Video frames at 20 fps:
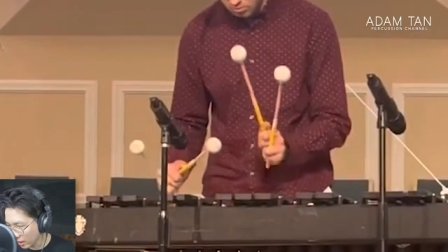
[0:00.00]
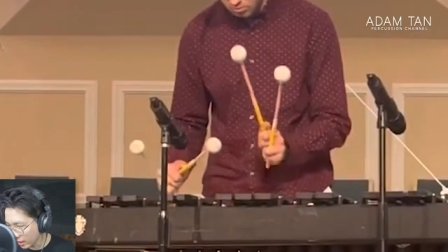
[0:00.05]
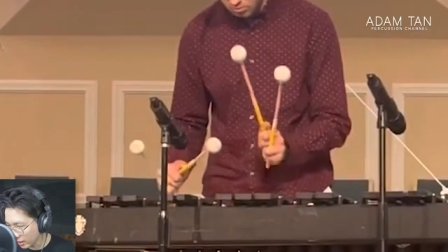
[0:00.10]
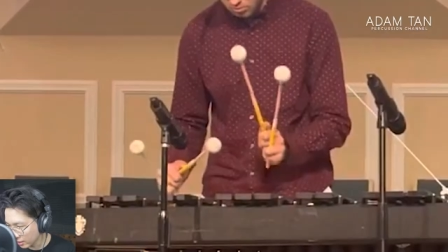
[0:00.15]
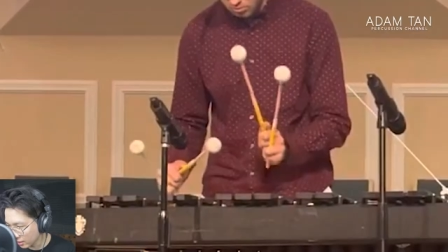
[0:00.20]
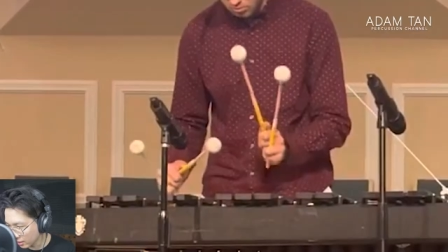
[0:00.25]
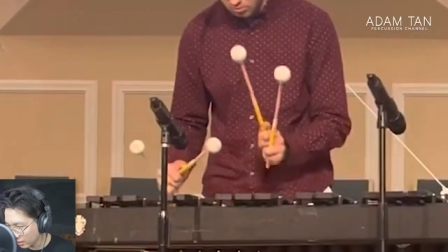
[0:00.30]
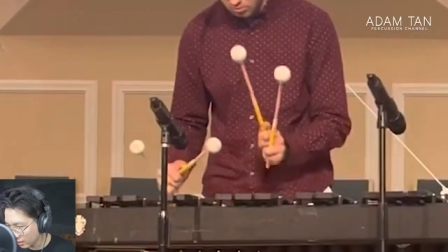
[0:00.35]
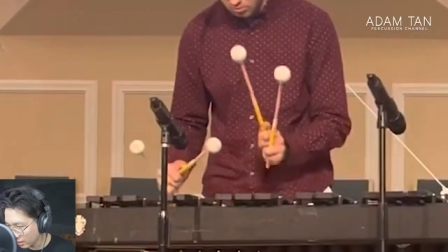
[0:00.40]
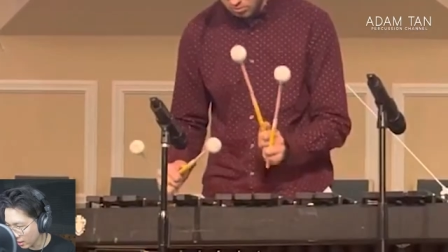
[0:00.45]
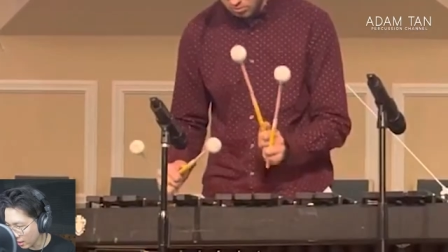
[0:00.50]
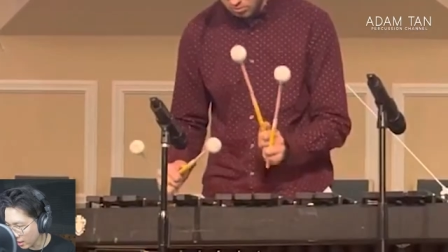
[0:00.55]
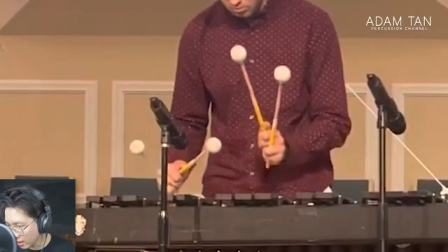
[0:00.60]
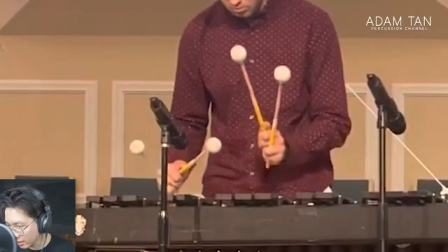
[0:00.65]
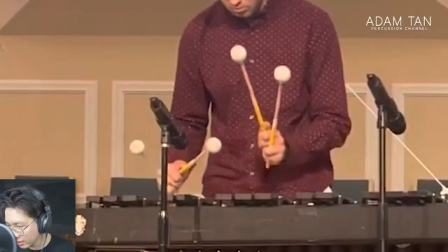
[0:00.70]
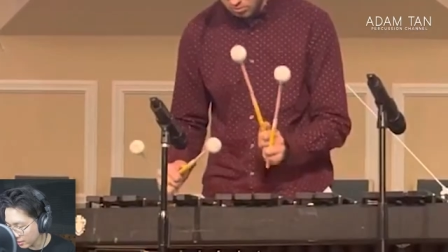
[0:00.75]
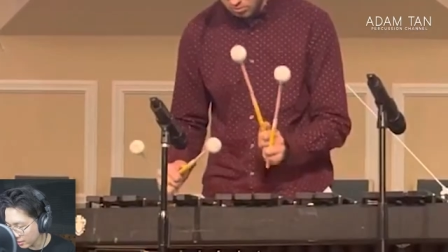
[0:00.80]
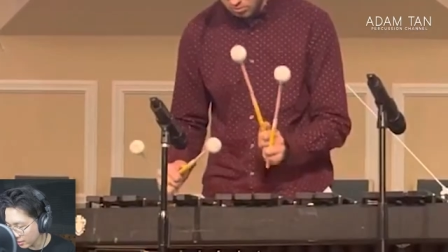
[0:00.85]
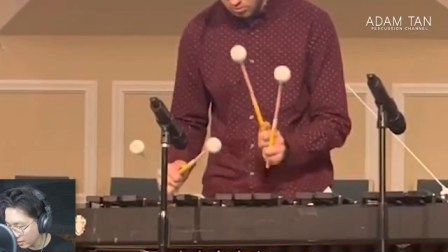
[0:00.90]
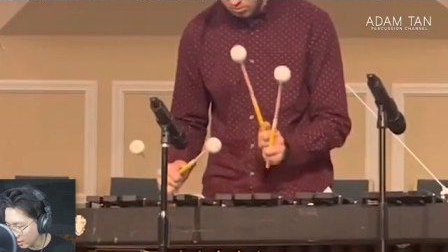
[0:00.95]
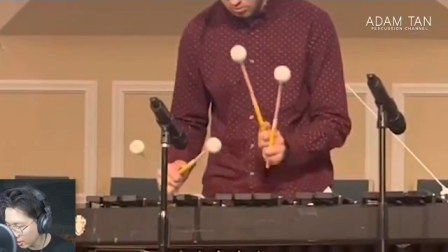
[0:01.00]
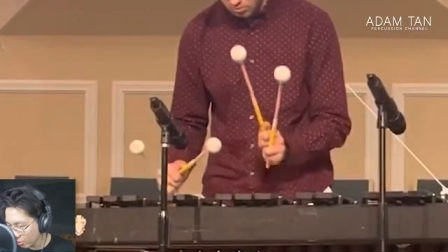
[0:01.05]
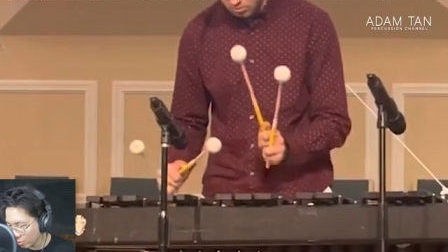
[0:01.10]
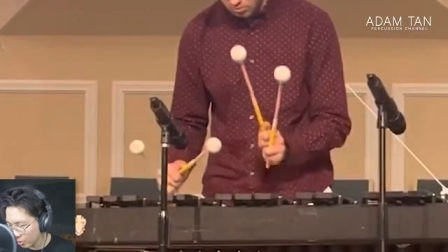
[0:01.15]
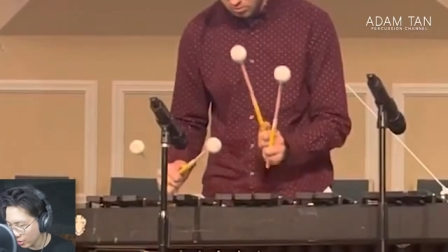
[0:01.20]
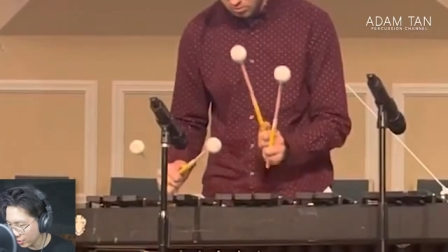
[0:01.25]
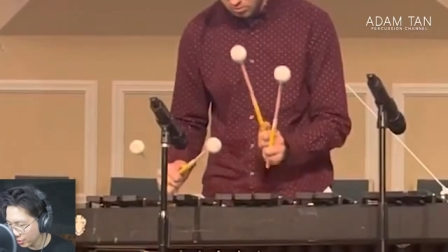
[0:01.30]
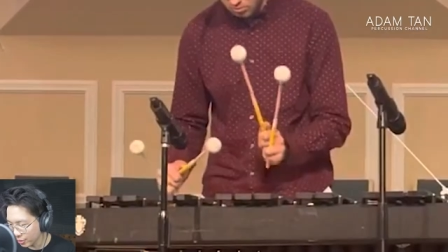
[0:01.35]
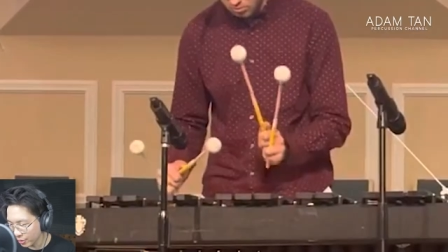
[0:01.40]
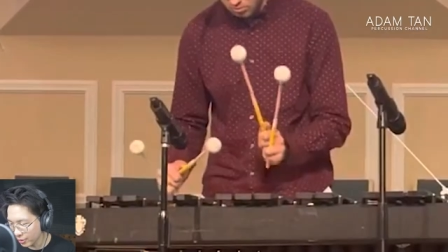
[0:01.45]
I can't tell
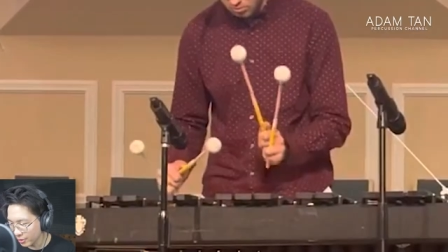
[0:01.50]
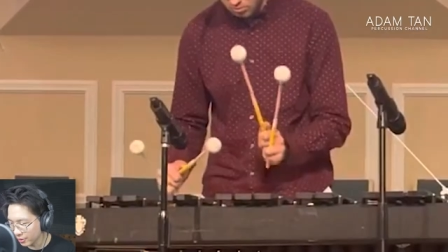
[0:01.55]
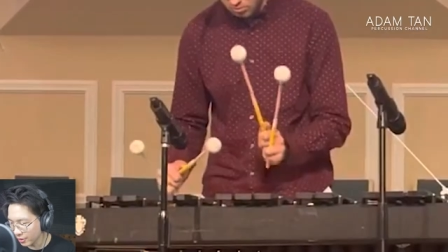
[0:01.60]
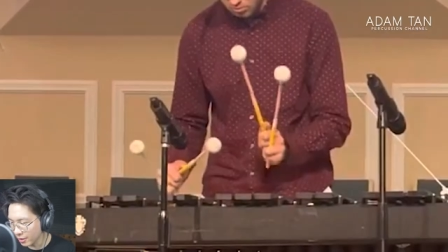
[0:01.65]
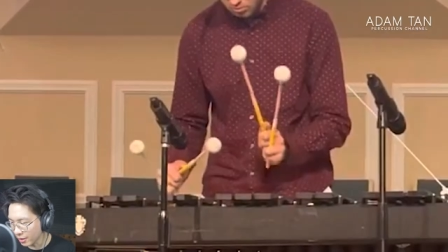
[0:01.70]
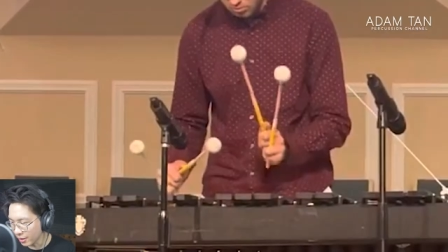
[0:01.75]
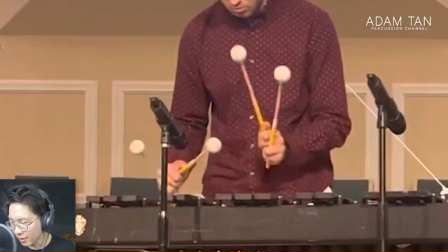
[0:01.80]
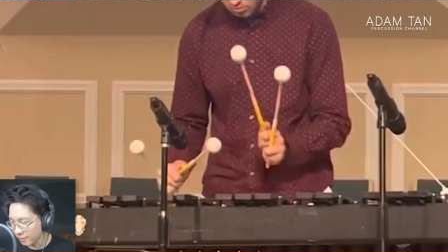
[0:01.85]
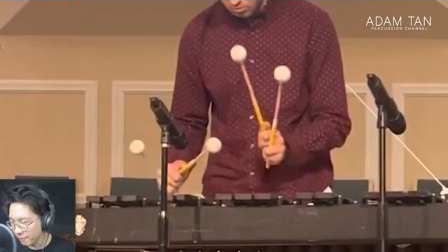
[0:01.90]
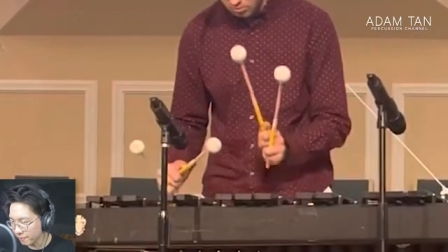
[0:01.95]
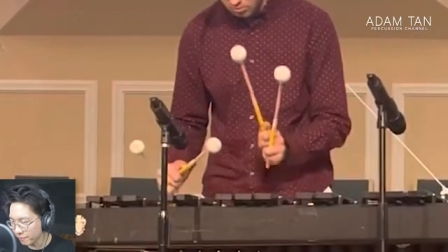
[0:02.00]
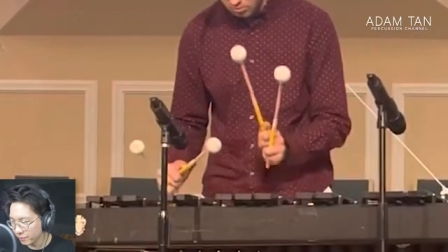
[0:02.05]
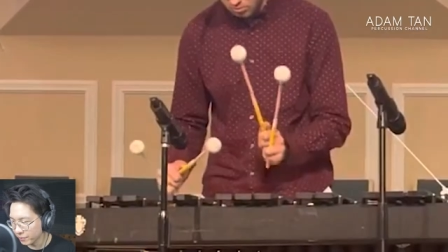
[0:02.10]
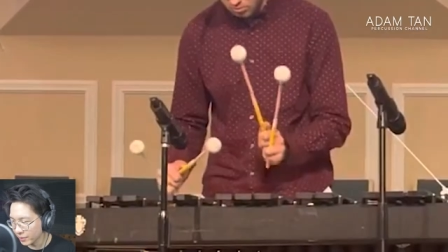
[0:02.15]
what those are.